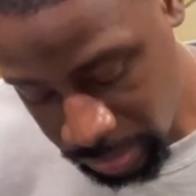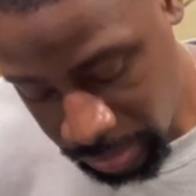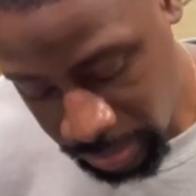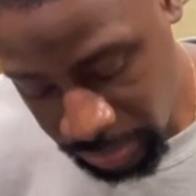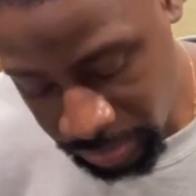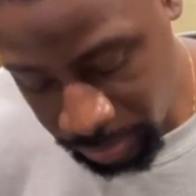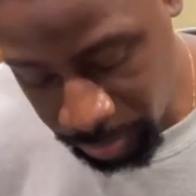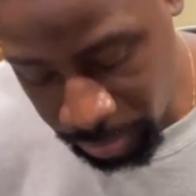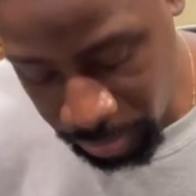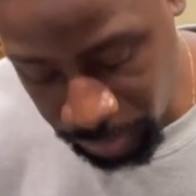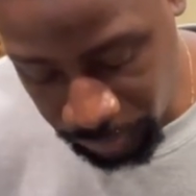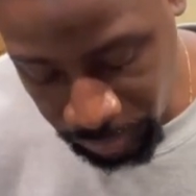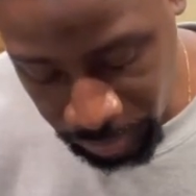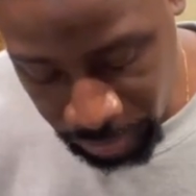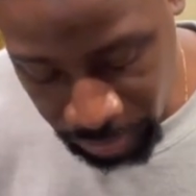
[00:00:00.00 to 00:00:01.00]
That's a
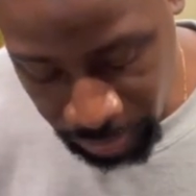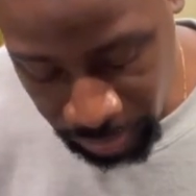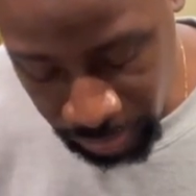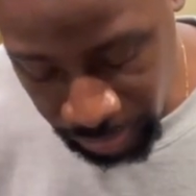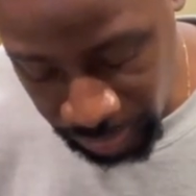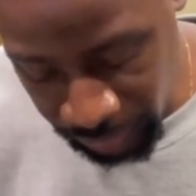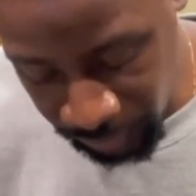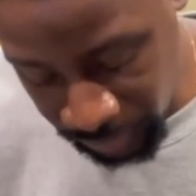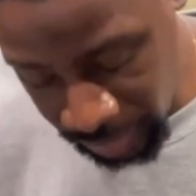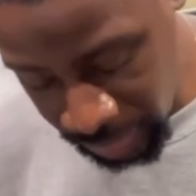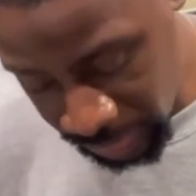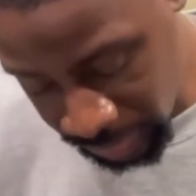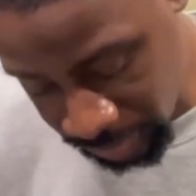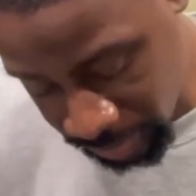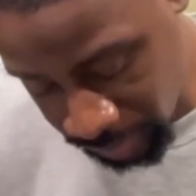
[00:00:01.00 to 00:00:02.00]
beautiful little leaf. It looks
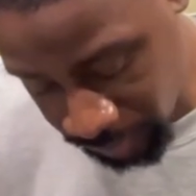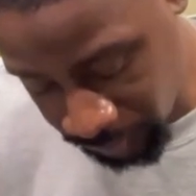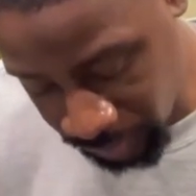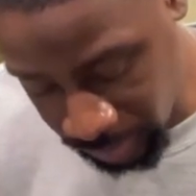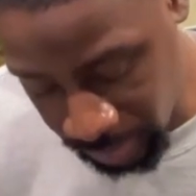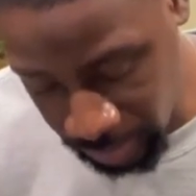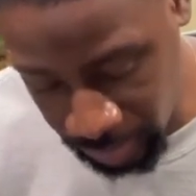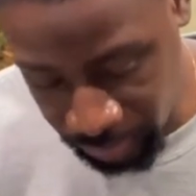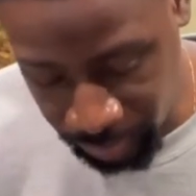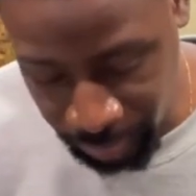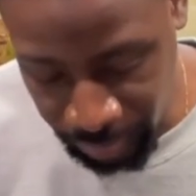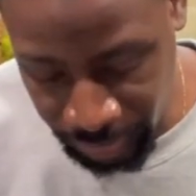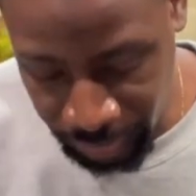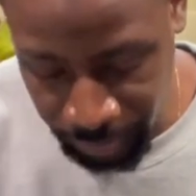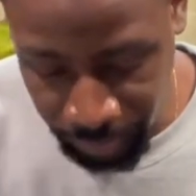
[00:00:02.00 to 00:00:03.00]
like it's gonna fall off,
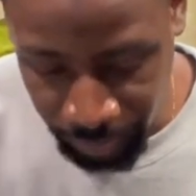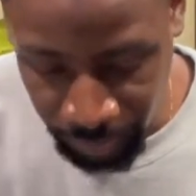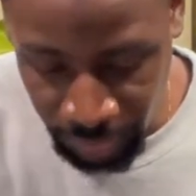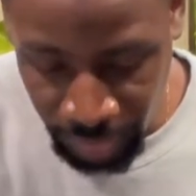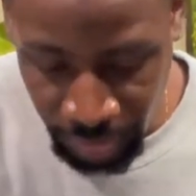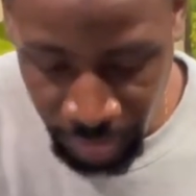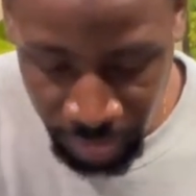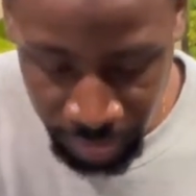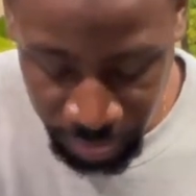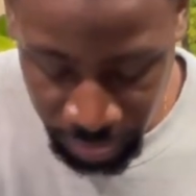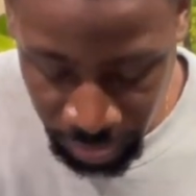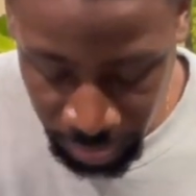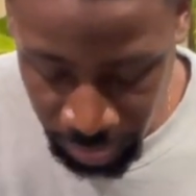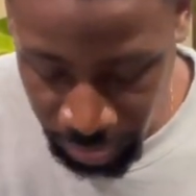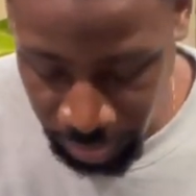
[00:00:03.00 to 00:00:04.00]
but it's
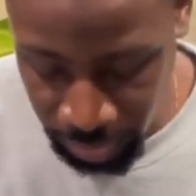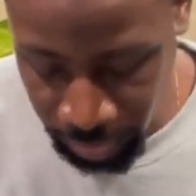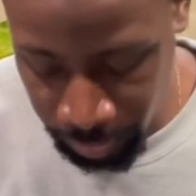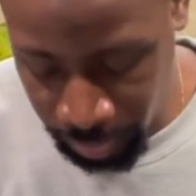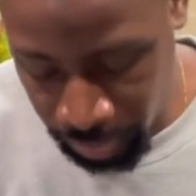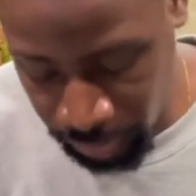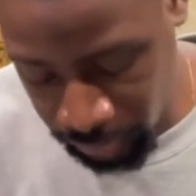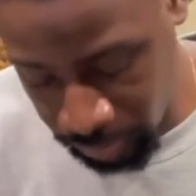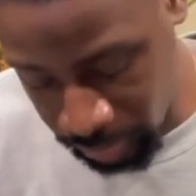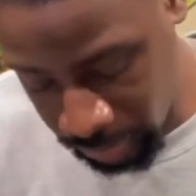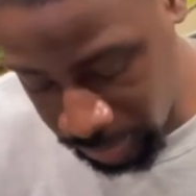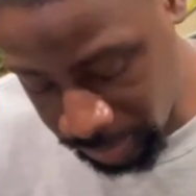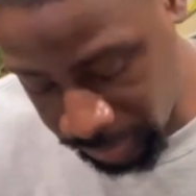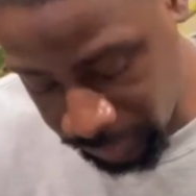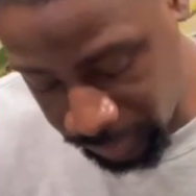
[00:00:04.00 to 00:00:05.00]
still a little beautiful
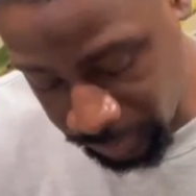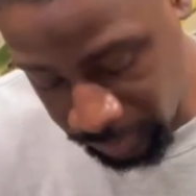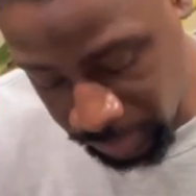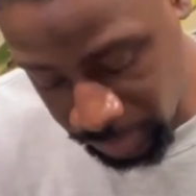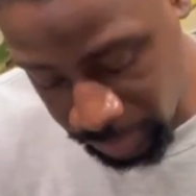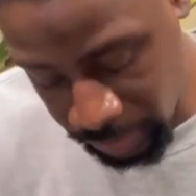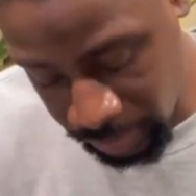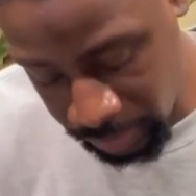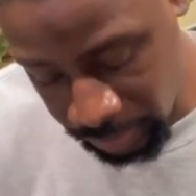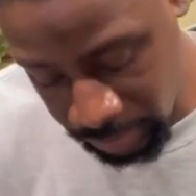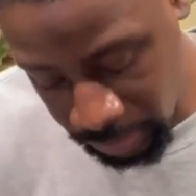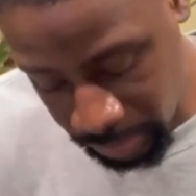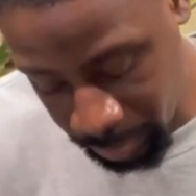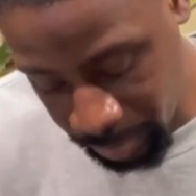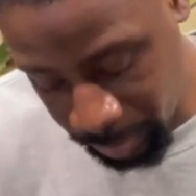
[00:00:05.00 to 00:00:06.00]
leaf. Okay,
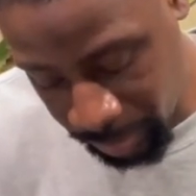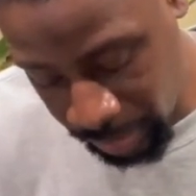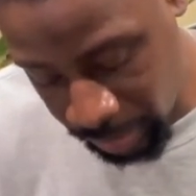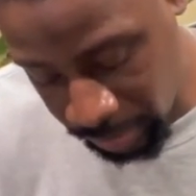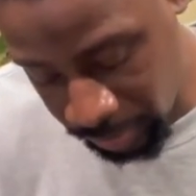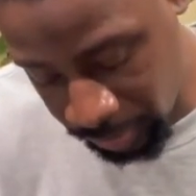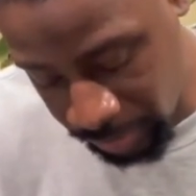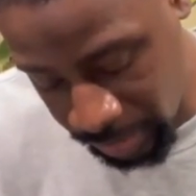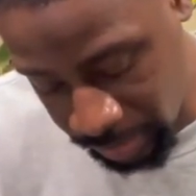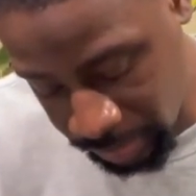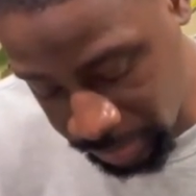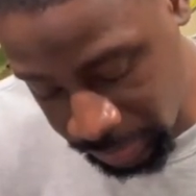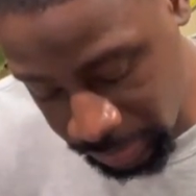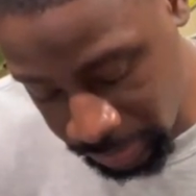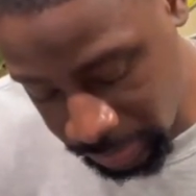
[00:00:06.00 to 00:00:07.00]
so I'm gonna pack
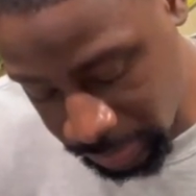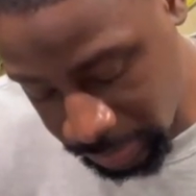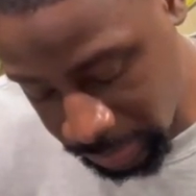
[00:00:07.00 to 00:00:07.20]
around it